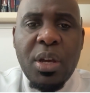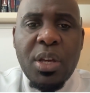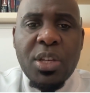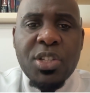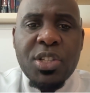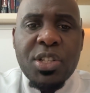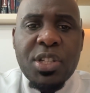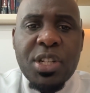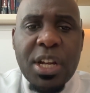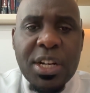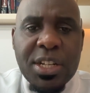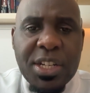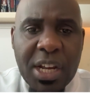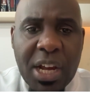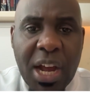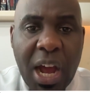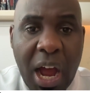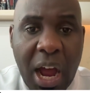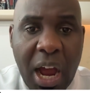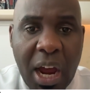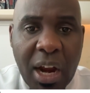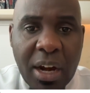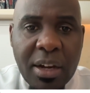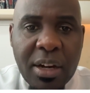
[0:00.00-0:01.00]
static
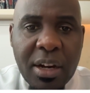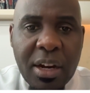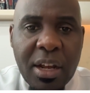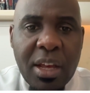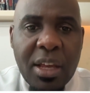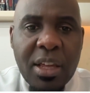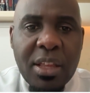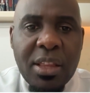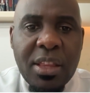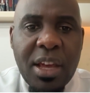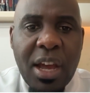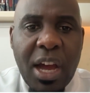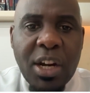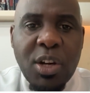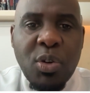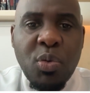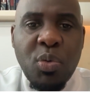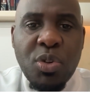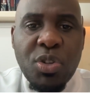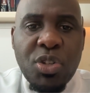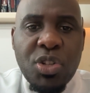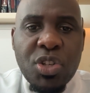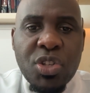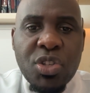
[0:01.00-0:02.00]
heart, the heart
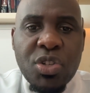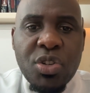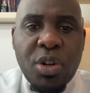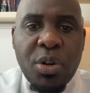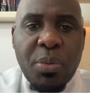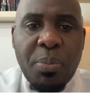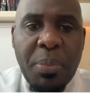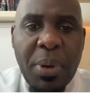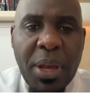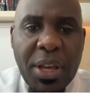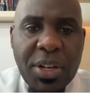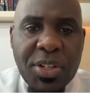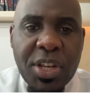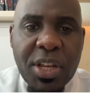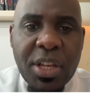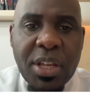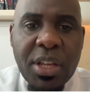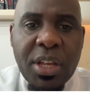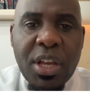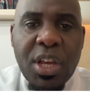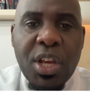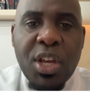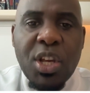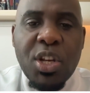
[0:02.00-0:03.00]
which is not beating,
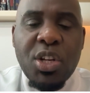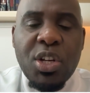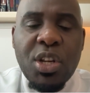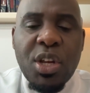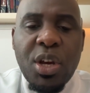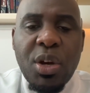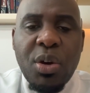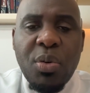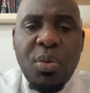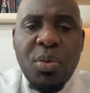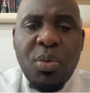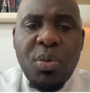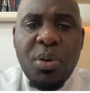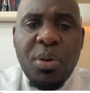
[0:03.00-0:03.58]
uh,